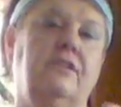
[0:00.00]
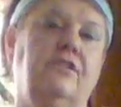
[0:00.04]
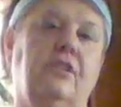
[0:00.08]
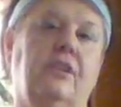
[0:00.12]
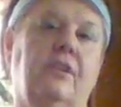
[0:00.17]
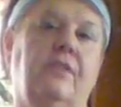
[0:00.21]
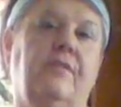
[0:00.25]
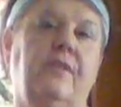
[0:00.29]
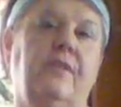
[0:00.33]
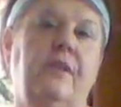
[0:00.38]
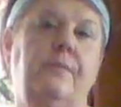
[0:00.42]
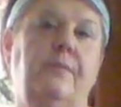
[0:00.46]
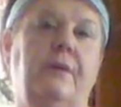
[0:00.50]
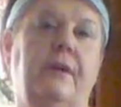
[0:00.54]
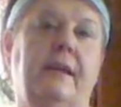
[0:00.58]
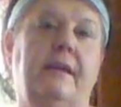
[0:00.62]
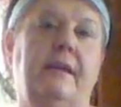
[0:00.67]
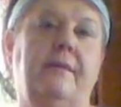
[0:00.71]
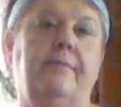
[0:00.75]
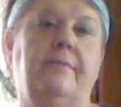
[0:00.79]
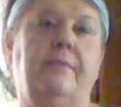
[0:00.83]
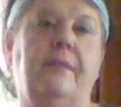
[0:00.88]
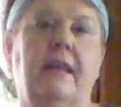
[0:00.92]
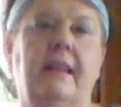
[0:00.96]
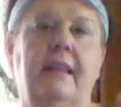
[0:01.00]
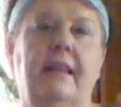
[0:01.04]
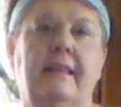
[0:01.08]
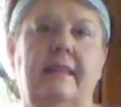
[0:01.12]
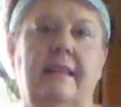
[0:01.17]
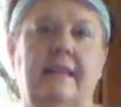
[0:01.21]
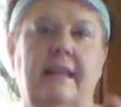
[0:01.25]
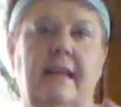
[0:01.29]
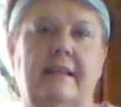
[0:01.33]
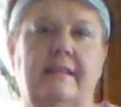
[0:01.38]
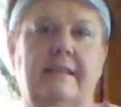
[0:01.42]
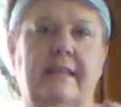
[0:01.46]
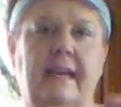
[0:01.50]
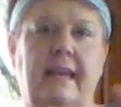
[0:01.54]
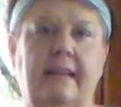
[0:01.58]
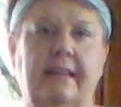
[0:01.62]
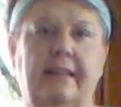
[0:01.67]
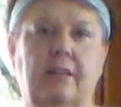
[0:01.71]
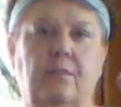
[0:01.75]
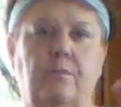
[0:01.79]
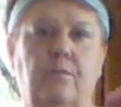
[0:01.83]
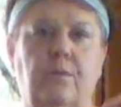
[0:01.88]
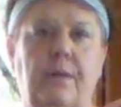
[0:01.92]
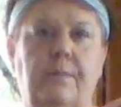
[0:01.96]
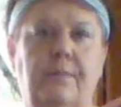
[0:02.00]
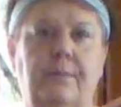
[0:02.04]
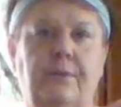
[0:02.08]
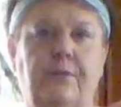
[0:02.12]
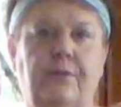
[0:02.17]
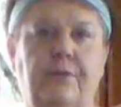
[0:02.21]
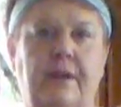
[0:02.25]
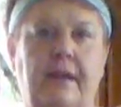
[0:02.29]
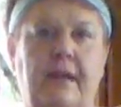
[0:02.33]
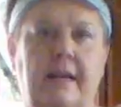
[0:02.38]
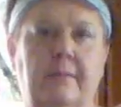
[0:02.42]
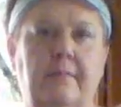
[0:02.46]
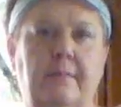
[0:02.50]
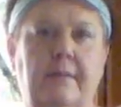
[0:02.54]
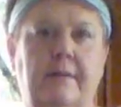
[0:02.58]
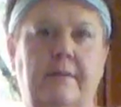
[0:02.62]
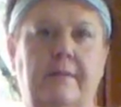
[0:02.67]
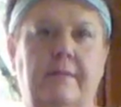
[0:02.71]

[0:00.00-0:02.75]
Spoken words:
sugar-free pudding. Then I take the whipped cream,